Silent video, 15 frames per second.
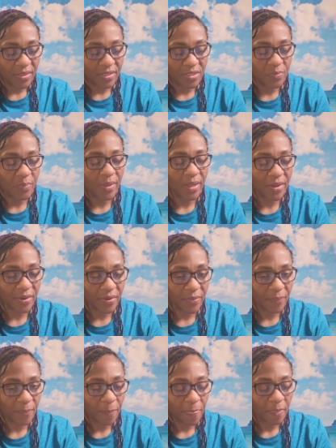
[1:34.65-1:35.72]

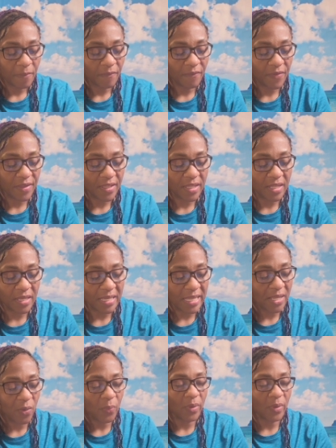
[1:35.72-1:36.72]
despair, feeling like